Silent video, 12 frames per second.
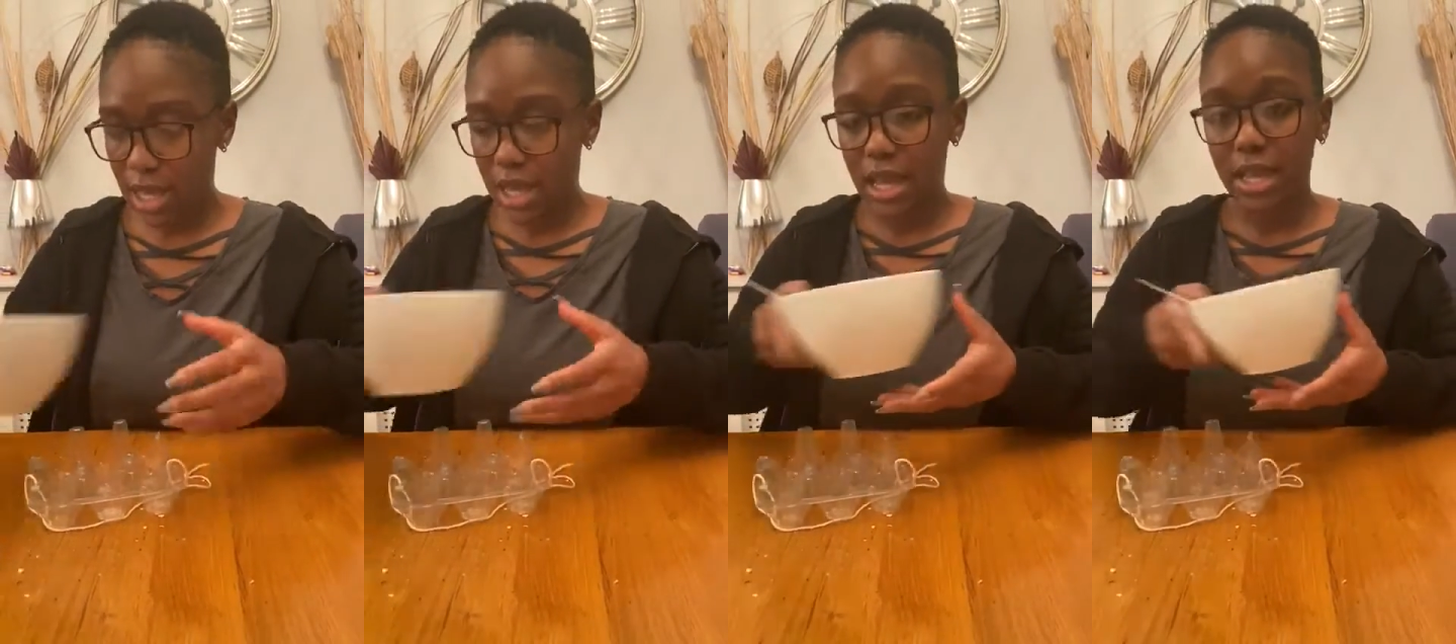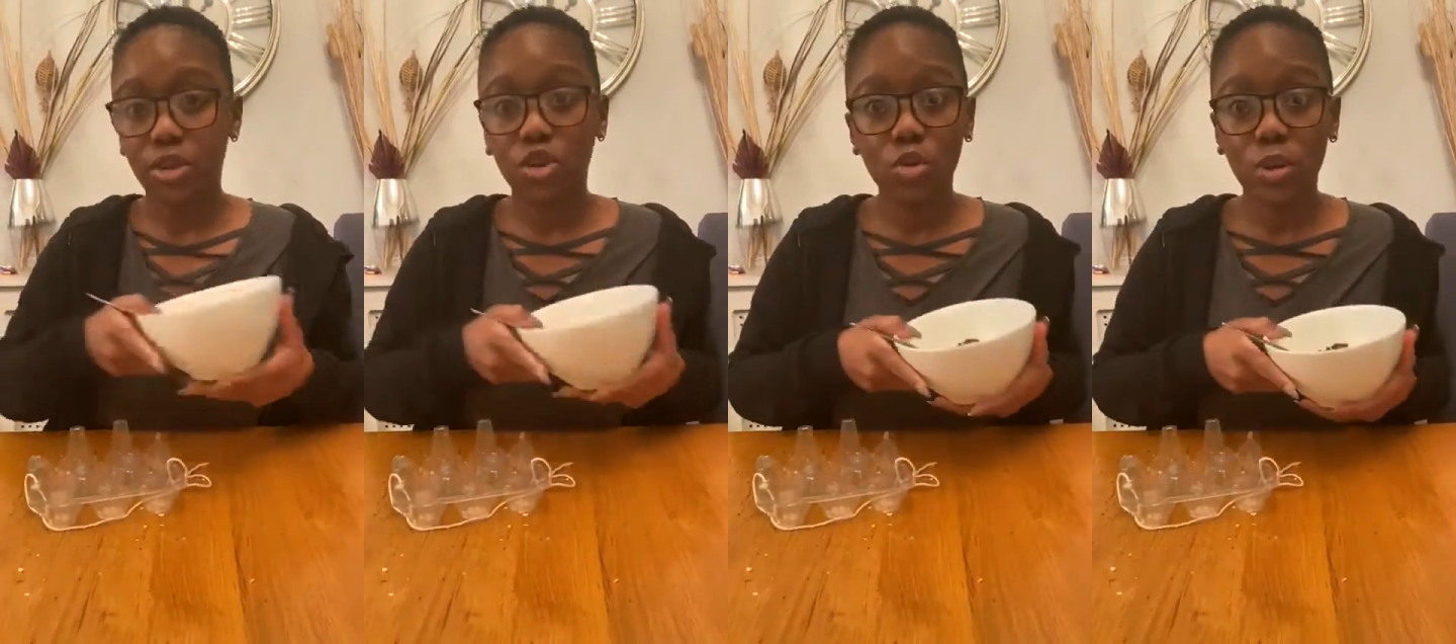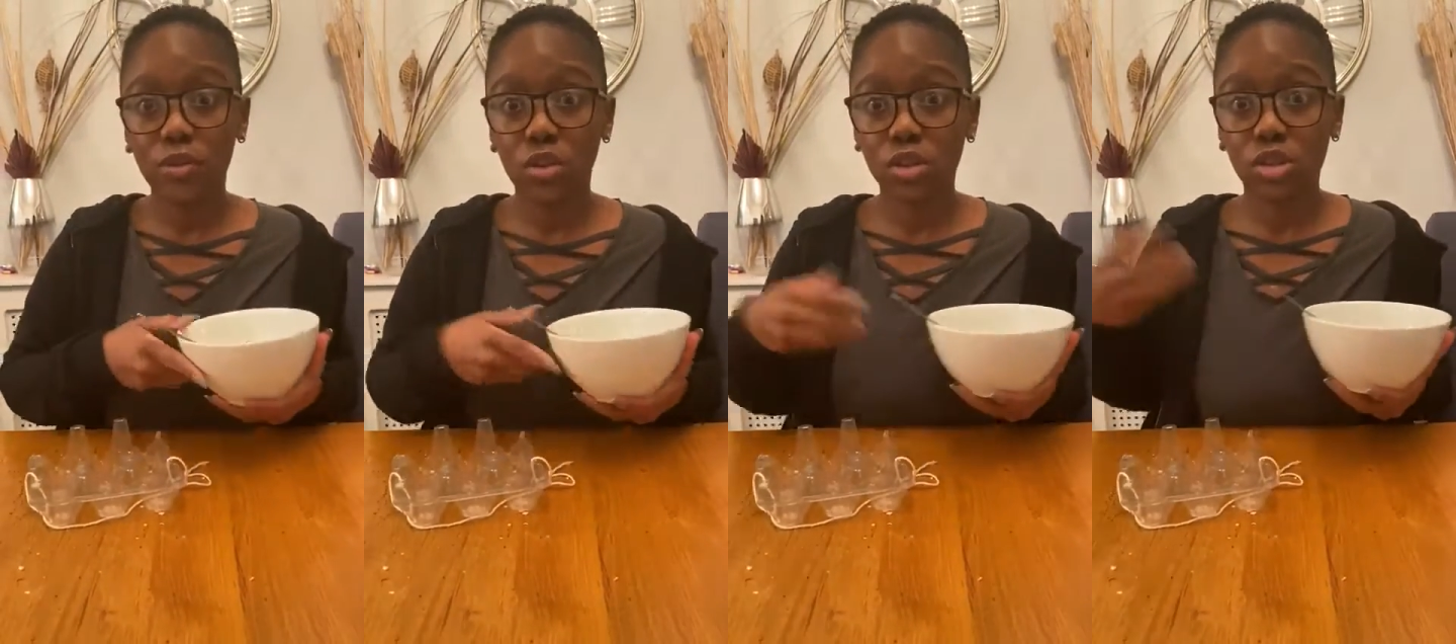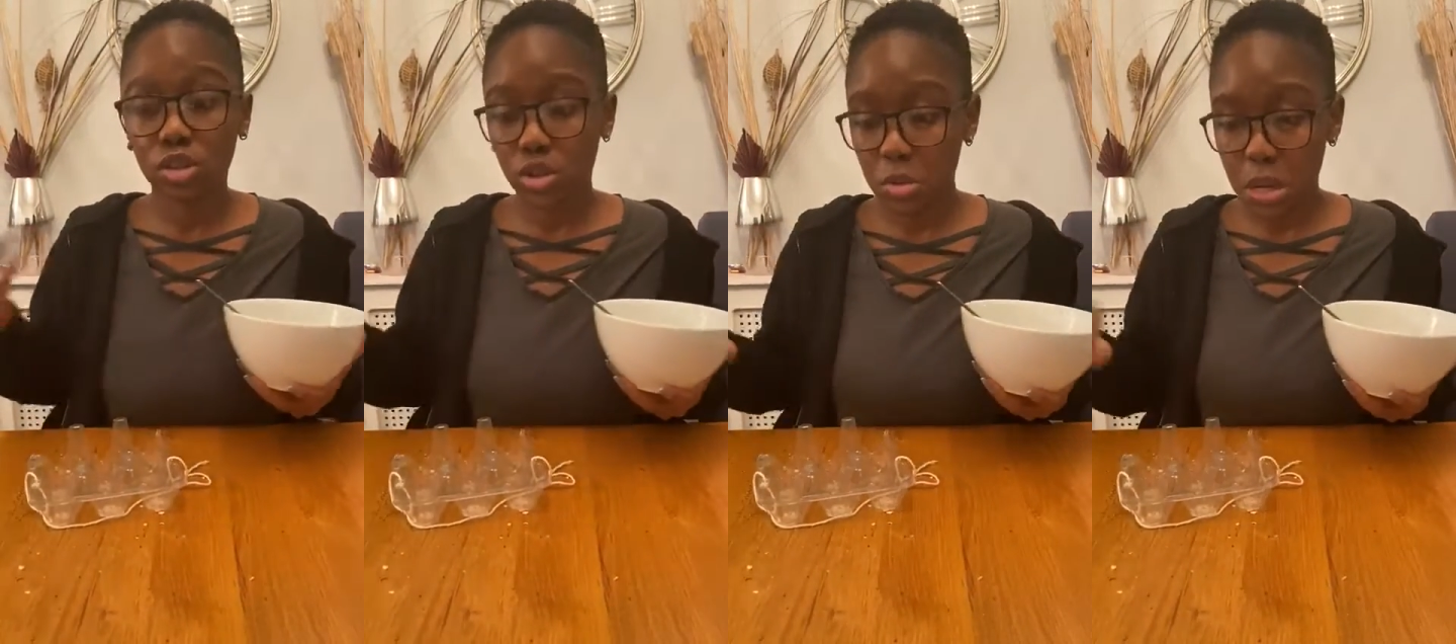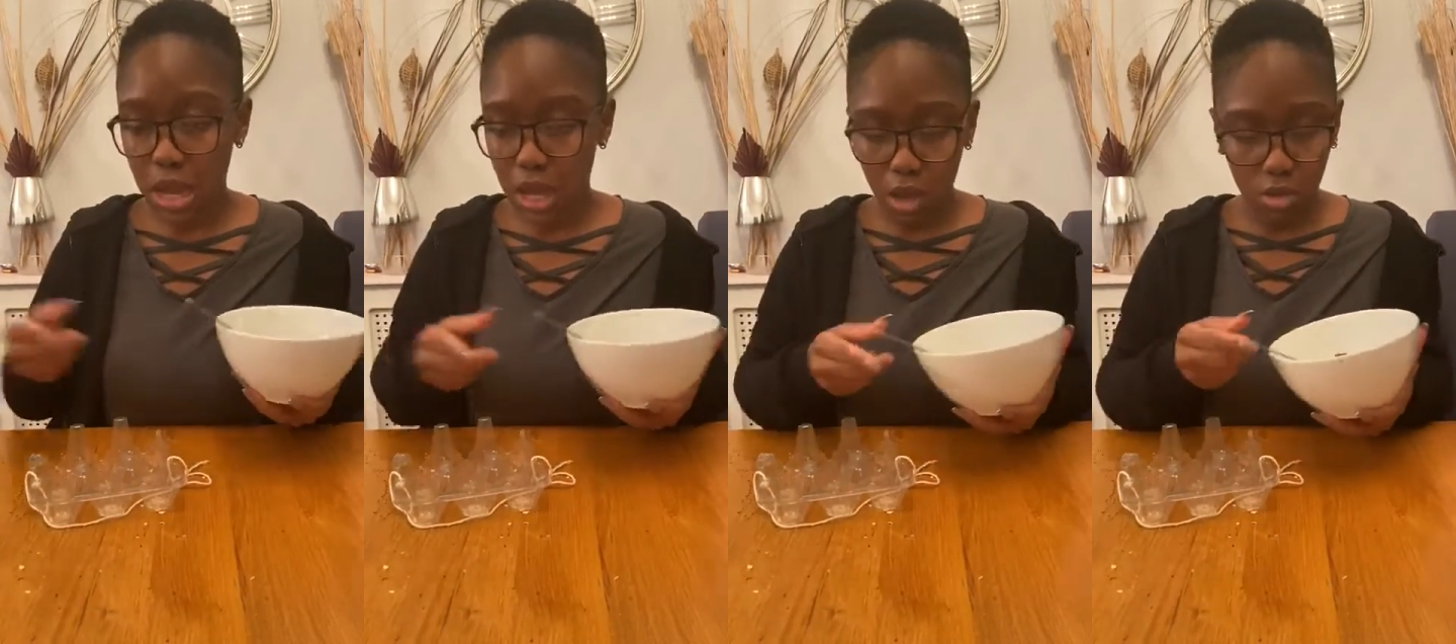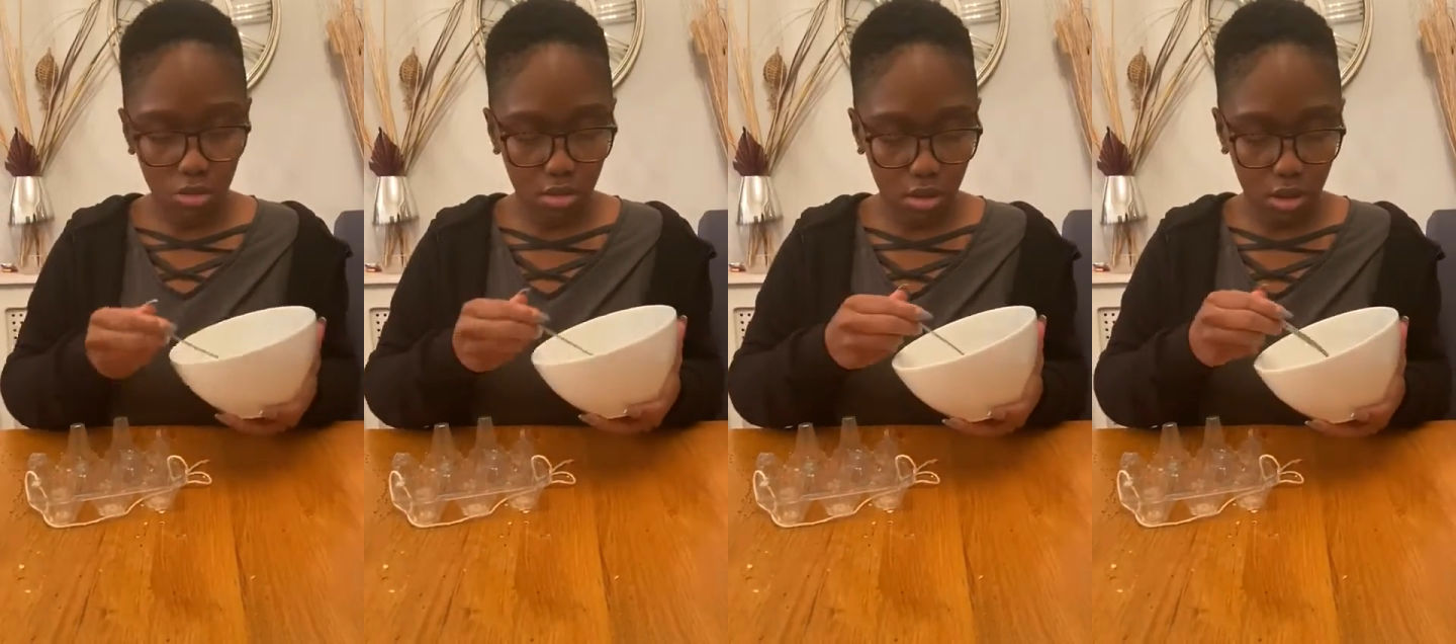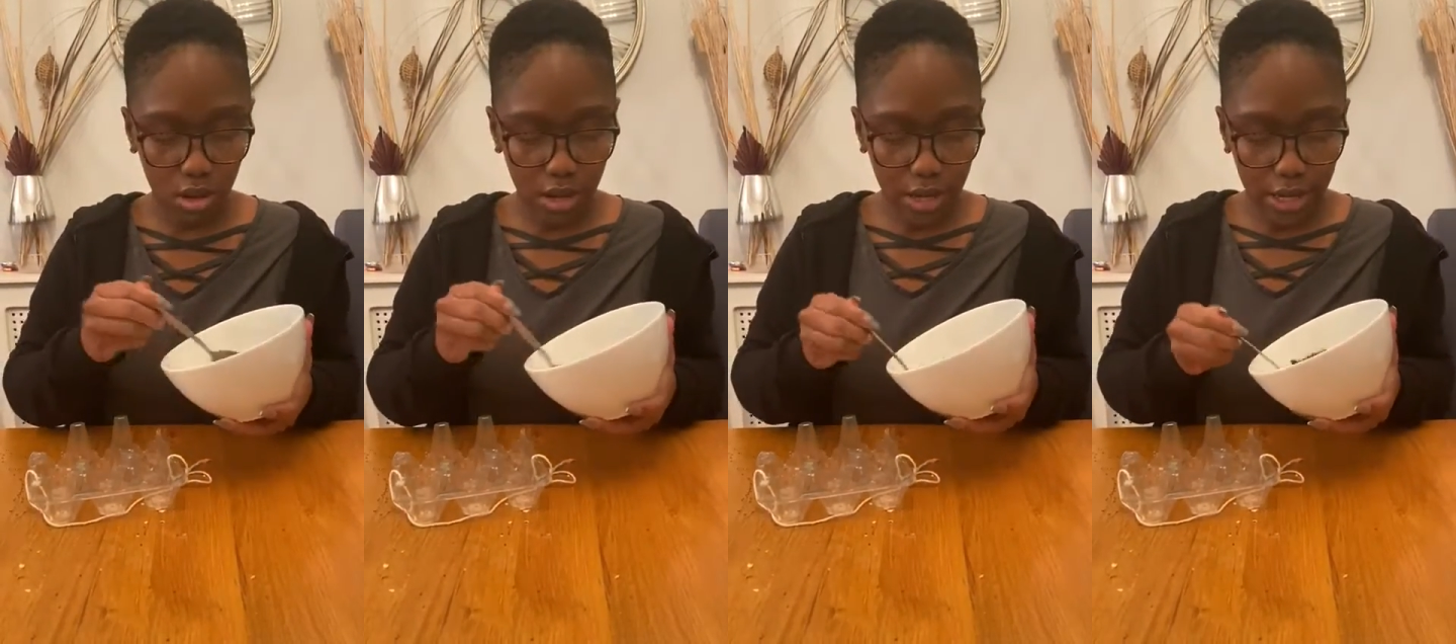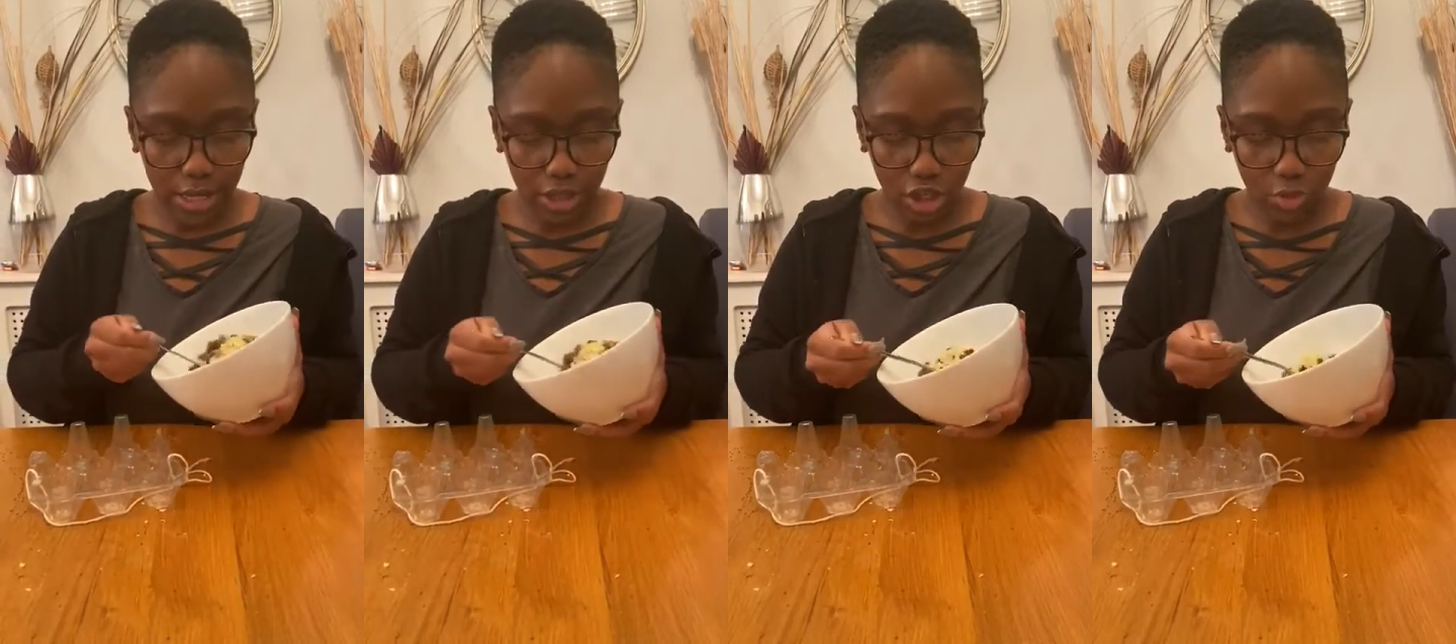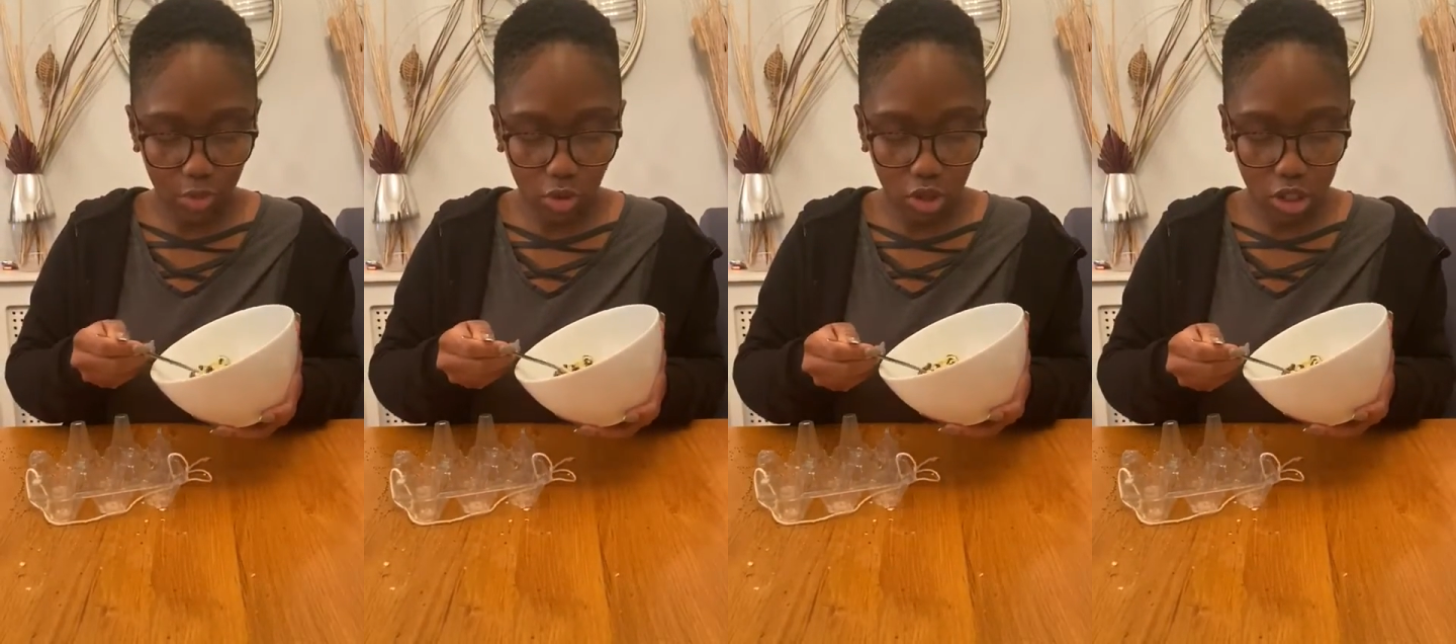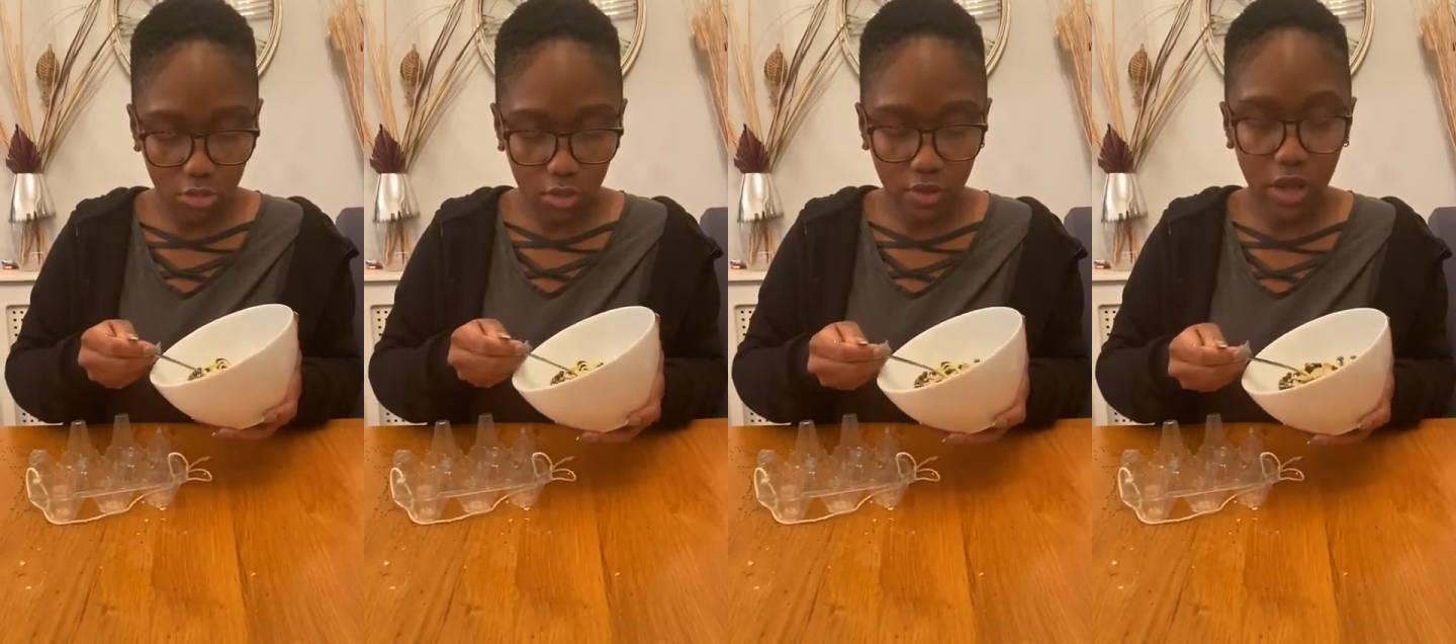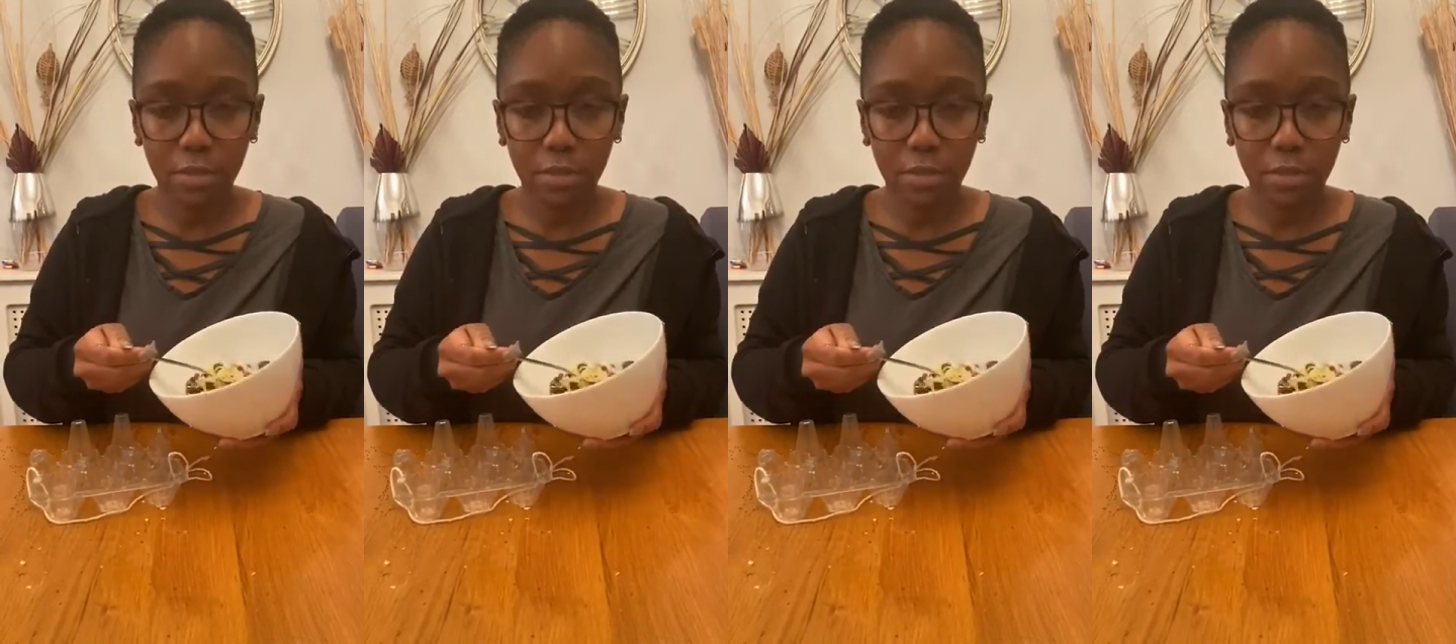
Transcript: And all we've got to do now is just pour some of our